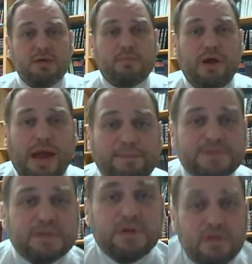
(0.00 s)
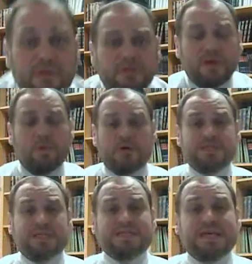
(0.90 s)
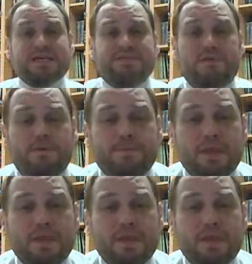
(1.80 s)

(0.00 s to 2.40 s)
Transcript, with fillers: Perhaps they weren't successful.